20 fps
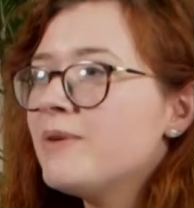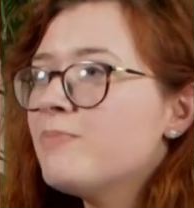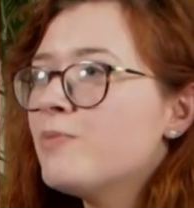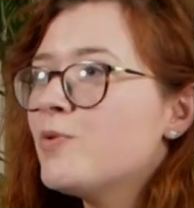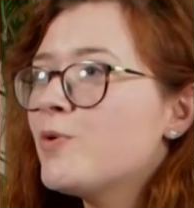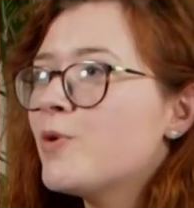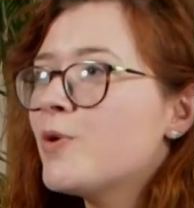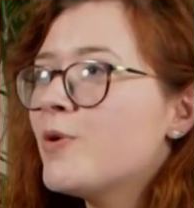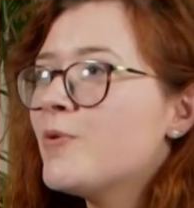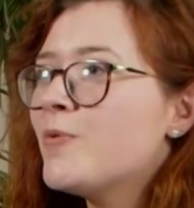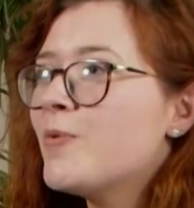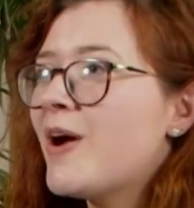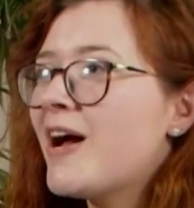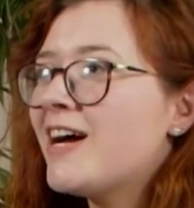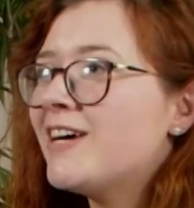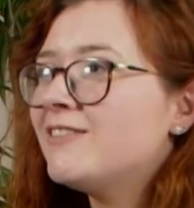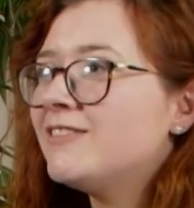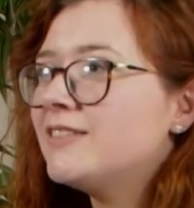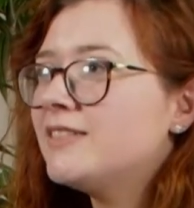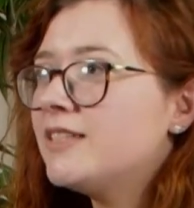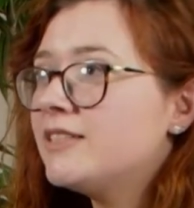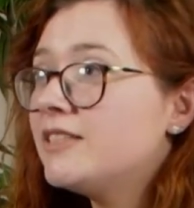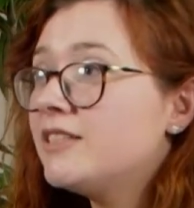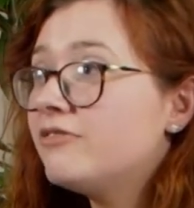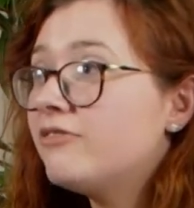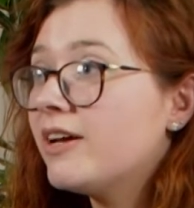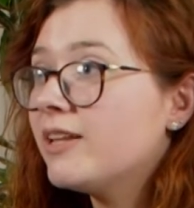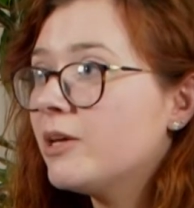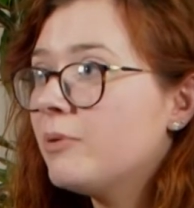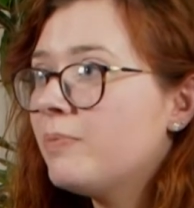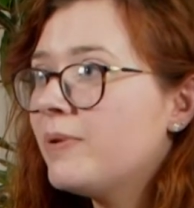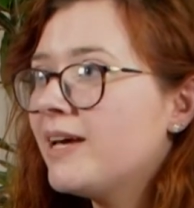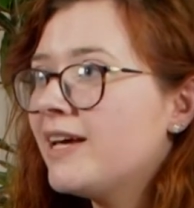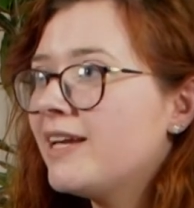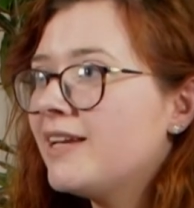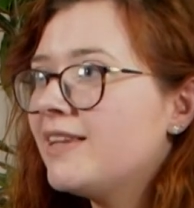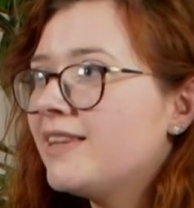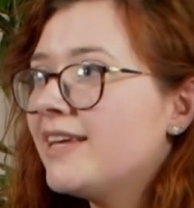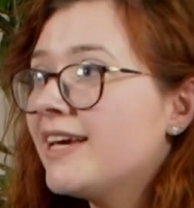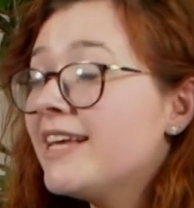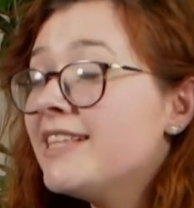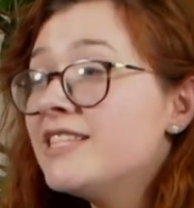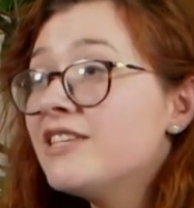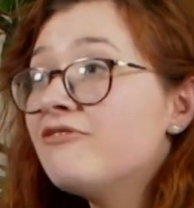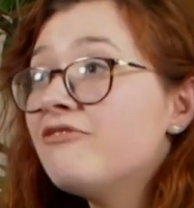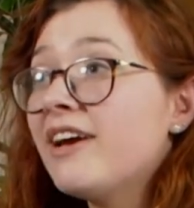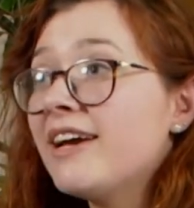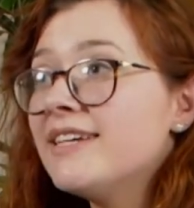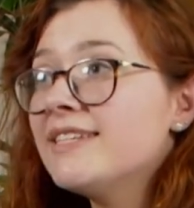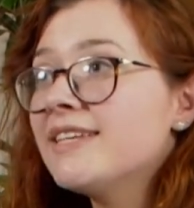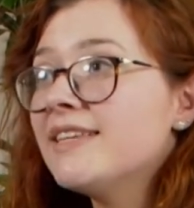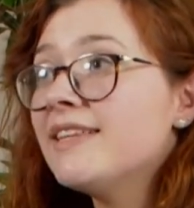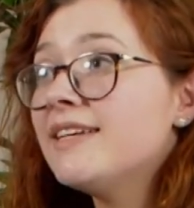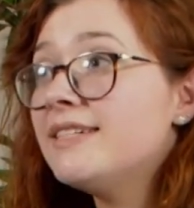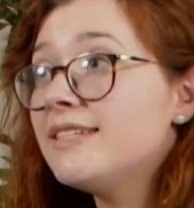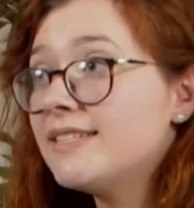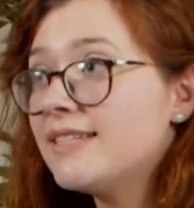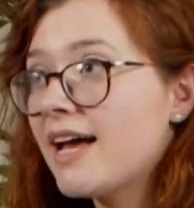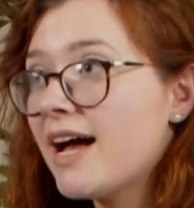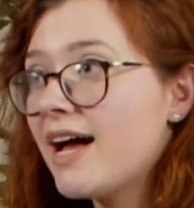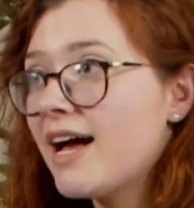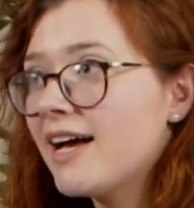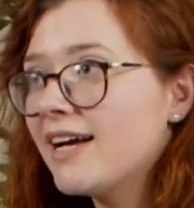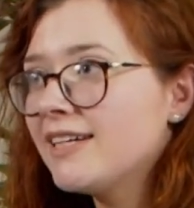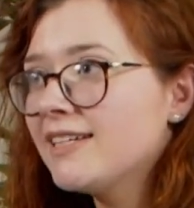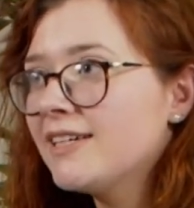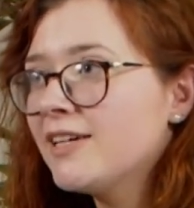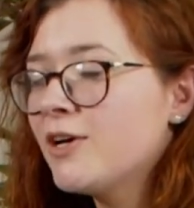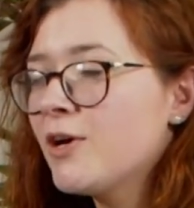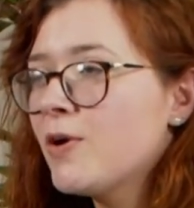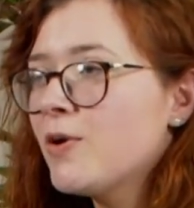more around developing the interface and the design,